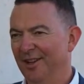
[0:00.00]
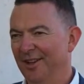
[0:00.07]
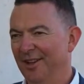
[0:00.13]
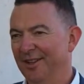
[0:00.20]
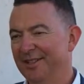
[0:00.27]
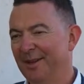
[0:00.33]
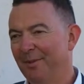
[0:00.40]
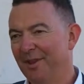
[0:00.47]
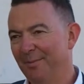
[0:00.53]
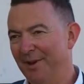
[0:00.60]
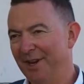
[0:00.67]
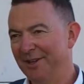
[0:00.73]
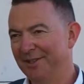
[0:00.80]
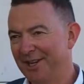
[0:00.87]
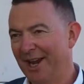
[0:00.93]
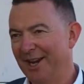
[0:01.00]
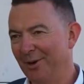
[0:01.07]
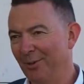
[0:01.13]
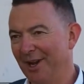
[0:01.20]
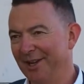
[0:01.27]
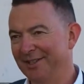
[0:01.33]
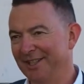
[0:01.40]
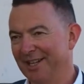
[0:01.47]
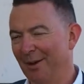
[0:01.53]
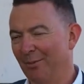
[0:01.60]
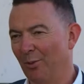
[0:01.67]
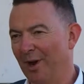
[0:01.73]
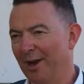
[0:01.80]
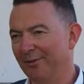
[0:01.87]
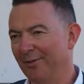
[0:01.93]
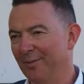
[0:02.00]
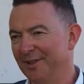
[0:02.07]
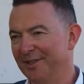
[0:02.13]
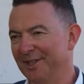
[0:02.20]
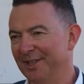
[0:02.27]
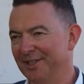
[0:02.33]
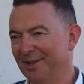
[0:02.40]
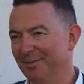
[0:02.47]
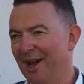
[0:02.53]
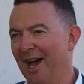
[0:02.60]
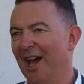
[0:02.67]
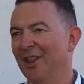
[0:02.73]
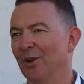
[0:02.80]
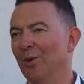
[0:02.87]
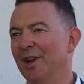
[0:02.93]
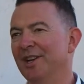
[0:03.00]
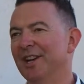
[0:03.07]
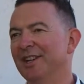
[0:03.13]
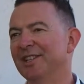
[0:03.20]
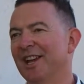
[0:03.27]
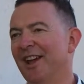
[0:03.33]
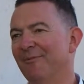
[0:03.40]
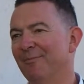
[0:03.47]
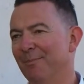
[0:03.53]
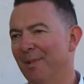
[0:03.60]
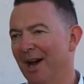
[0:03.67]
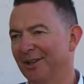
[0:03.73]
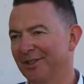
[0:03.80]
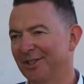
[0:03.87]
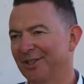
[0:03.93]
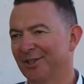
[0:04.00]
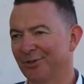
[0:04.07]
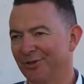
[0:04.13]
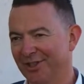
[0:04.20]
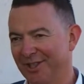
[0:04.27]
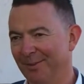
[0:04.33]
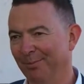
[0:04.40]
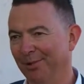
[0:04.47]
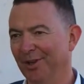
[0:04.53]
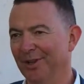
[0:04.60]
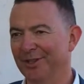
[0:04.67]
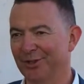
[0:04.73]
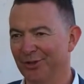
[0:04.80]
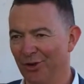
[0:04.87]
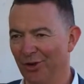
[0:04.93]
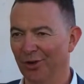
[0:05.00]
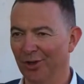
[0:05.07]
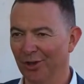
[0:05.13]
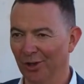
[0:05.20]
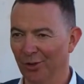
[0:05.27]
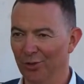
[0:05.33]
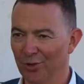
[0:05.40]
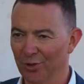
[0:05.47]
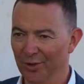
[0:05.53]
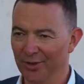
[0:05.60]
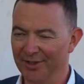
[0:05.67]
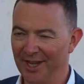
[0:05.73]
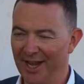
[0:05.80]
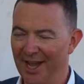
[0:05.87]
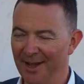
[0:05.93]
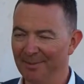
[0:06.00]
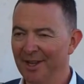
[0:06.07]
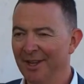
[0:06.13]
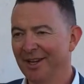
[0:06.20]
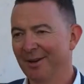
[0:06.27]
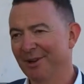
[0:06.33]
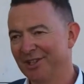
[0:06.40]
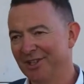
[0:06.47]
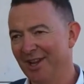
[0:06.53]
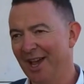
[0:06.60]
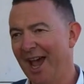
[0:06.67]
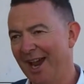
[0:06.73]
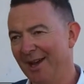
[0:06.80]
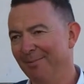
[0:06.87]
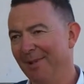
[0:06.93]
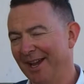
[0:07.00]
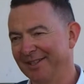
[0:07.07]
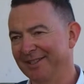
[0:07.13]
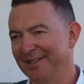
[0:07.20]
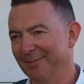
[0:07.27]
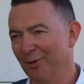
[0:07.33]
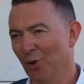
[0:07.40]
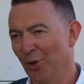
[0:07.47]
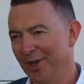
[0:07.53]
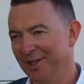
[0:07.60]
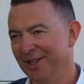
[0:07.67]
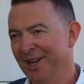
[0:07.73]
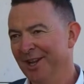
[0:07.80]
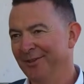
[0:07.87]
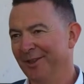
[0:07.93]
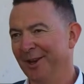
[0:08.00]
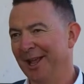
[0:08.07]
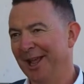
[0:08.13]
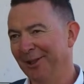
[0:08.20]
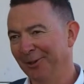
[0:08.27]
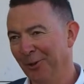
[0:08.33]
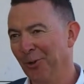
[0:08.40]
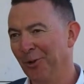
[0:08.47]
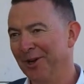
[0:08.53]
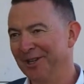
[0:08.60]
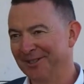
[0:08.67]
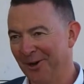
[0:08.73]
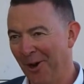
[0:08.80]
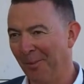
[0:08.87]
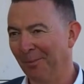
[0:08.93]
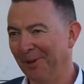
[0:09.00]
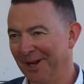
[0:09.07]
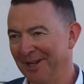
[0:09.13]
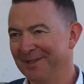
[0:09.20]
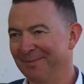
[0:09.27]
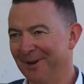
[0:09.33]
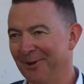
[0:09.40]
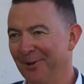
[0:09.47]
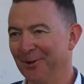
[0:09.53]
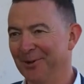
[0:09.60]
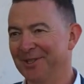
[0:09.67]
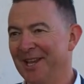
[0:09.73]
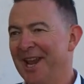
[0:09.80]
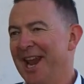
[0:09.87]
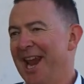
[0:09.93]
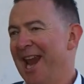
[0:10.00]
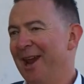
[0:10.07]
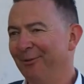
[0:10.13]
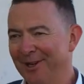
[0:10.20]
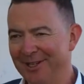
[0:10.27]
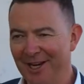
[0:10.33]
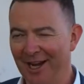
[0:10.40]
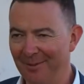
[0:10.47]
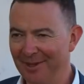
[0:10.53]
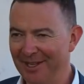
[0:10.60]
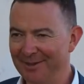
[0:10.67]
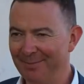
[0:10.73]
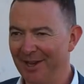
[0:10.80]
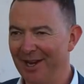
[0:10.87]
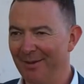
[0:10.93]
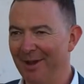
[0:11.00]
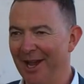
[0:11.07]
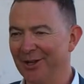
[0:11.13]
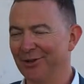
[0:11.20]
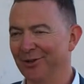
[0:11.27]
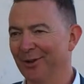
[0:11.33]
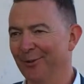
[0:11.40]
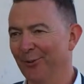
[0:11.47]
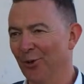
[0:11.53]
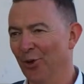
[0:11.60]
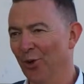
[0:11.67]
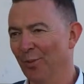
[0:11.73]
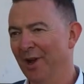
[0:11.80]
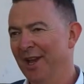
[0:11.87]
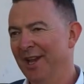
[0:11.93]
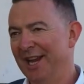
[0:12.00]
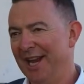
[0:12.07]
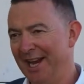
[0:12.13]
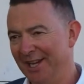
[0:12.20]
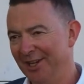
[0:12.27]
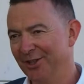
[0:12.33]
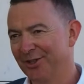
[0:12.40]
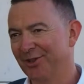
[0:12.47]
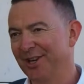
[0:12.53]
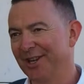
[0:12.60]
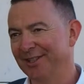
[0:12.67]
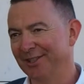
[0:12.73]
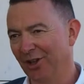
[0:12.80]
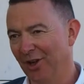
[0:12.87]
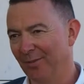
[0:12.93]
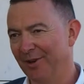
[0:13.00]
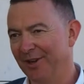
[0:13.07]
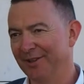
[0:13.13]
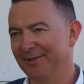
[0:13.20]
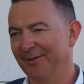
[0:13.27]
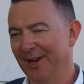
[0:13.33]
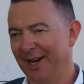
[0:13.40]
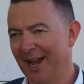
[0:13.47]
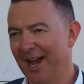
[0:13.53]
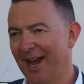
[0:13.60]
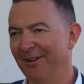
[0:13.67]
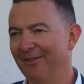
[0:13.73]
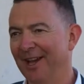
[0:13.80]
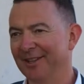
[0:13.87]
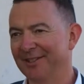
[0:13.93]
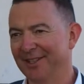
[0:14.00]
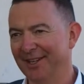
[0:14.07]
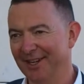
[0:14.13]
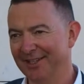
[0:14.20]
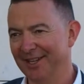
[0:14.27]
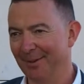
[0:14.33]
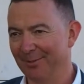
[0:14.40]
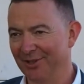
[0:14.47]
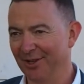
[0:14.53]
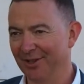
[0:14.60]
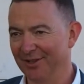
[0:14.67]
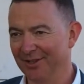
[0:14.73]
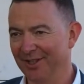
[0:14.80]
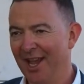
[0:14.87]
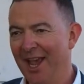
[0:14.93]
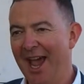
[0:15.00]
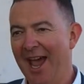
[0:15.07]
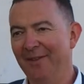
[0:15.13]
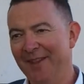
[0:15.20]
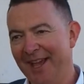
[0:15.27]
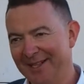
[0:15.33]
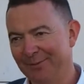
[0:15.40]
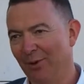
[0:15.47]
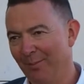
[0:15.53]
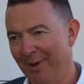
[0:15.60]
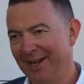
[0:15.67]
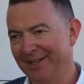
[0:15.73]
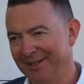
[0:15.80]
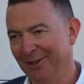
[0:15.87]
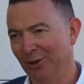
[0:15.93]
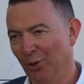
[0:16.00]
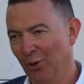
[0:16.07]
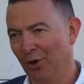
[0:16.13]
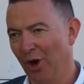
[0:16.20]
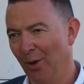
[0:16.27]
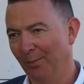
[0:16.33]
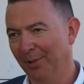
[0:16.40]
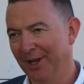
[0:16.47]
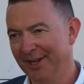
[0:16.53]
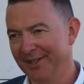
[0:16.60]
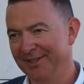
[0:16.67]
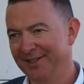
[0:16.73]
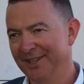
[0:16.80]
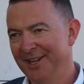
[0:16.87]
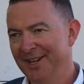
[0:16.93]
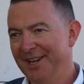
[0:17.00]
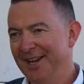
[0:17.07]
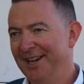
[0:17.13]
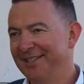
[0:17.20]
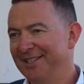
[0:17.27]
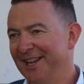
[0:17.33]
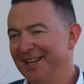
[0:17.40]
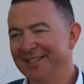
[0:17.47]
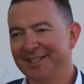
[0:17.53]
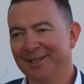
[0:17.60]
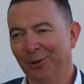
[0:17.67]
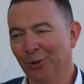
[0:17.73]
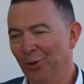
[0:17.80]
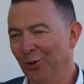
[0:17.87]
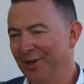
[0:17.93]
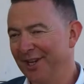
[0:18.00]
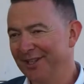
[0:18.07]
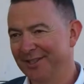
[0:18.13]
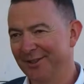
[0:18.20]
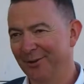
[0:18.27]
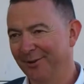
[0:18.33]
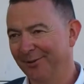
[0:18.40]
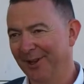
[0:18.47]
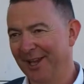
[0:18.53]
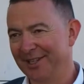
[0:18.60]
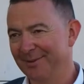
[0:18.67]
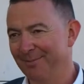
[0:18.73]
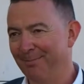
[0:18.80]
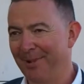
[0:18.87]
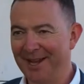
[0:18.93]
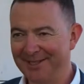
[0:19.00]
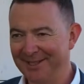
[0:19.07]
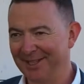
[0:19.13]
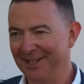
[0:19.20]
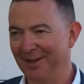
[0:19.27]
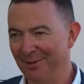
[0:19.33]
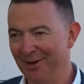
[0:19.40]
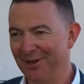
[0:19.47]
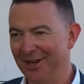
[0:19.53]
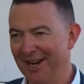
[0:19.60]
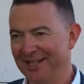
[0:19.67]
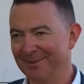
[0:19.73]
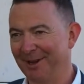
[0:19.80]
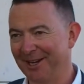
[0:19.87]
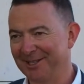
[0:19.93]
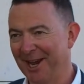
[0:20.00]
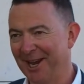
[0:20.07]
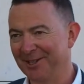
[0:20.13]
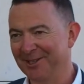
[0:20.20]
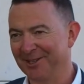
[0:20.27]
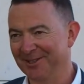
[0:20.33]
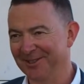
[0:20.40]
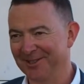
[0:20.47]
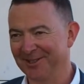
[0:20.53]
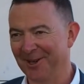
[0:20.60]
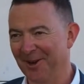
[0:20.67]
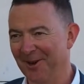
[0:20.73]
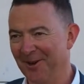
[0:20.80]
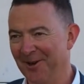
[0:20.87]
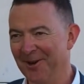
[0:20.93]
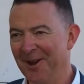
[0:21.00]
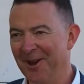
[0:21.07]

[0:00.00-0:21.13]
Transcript: Some of the big takeaways to come away from the system are that we need to have much simpler, stronger laws. Commissioner Hayne makes the point that our law is complex because every time there's been a major reform, industry has lobbied for carve-outs and exemptions, and that's what makes the law complex. He says the law needs to reflect basic community expectations. So